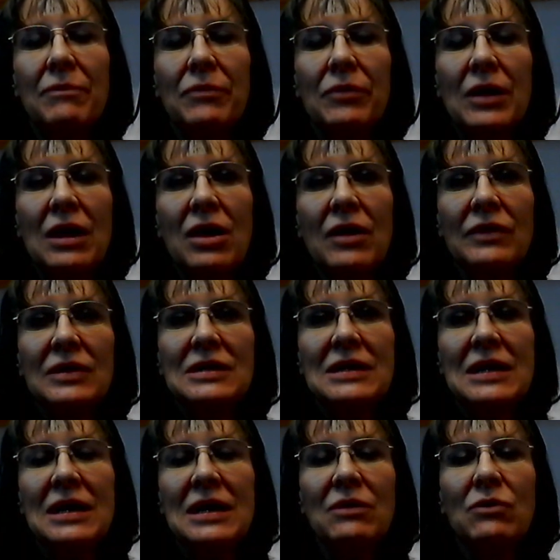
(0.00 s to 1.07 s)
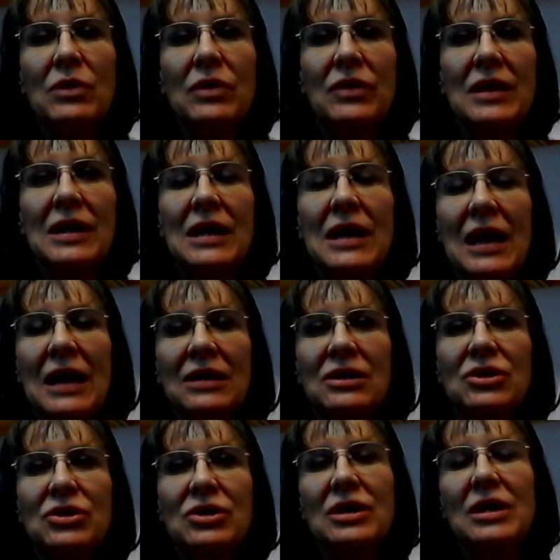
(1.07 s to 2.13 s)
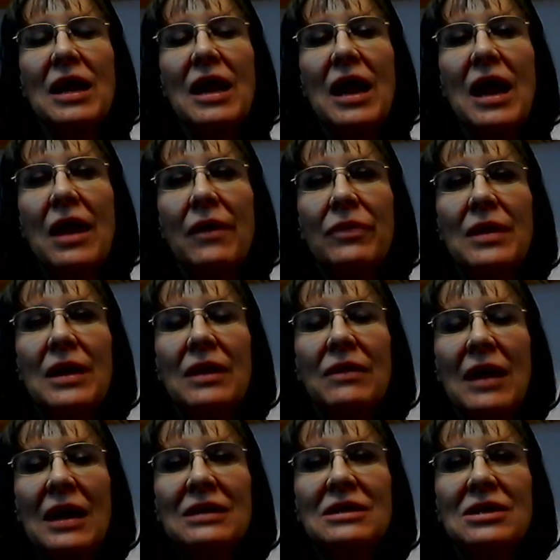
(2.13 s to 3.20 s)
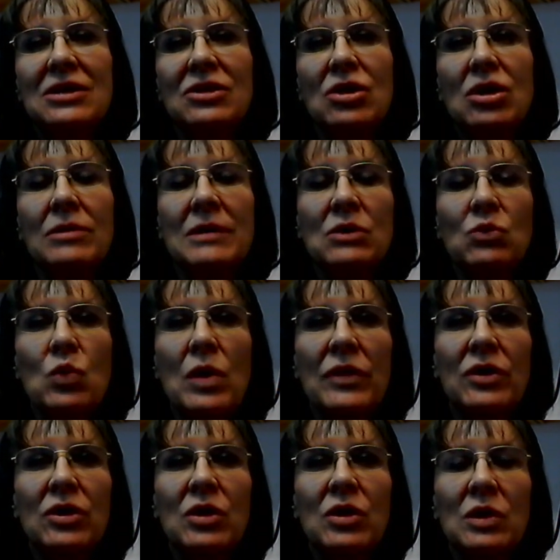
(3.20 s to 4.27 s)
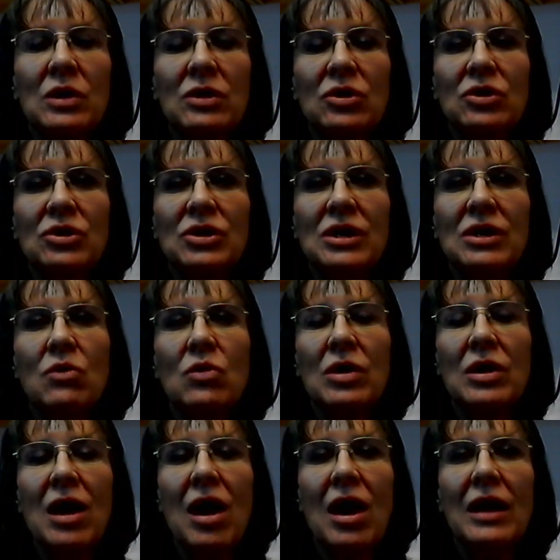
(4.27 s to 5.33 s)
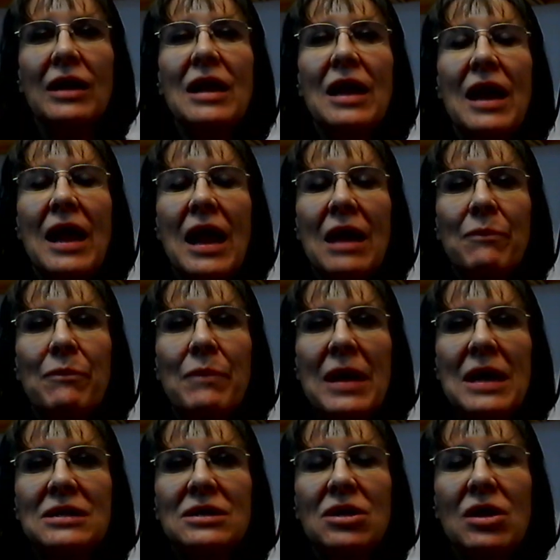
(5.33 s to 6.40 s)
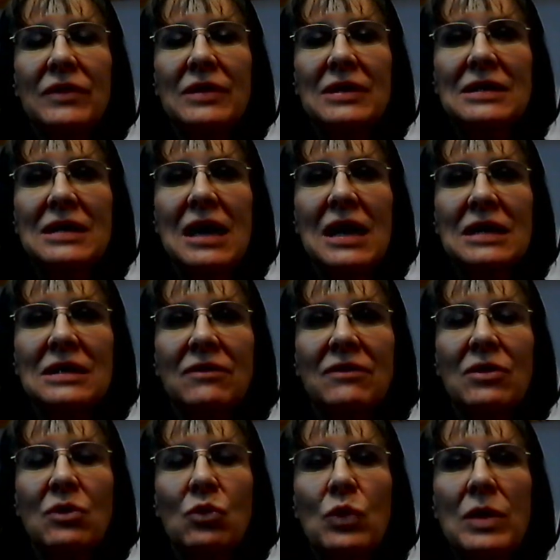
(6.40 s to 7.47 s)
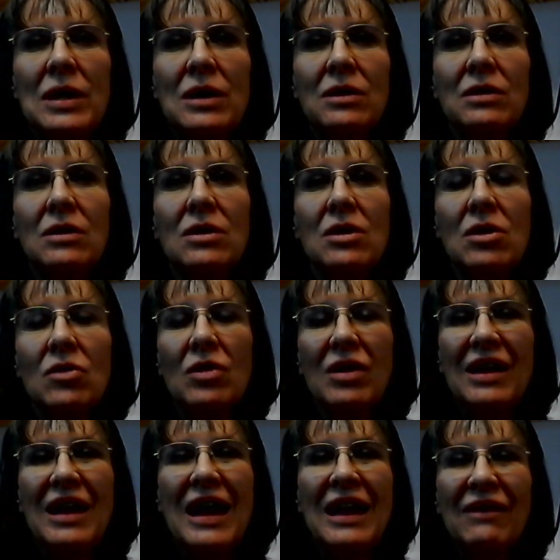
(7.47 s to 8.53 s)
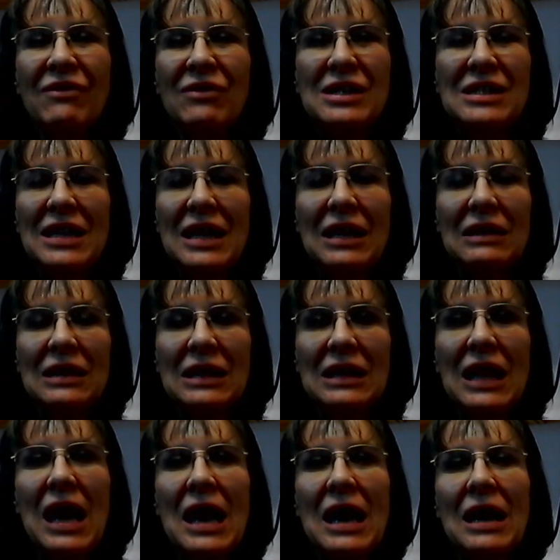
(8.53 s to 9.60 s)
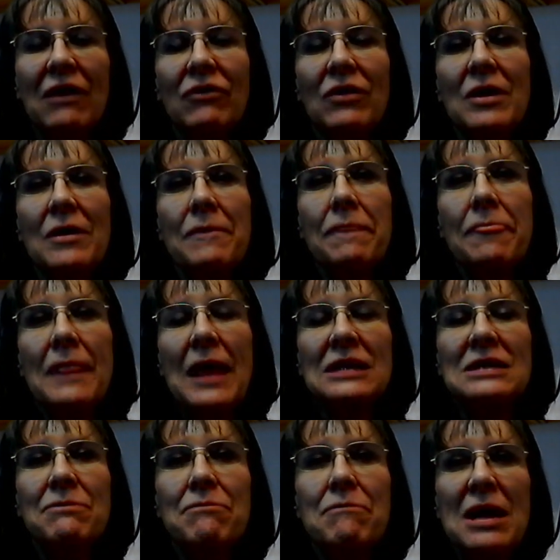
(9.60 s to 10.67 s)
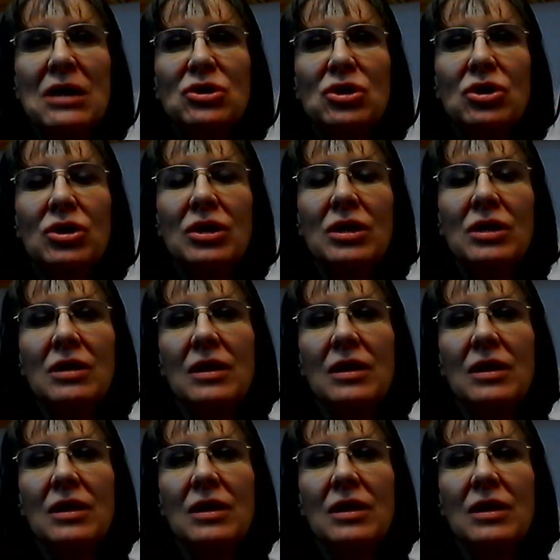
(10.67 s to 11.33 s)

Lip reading: prick on the skin with the antigen, and then that's determined whether you're allergic or not. And based on the size of the wheal, or kind of looks like a little hive, that's measured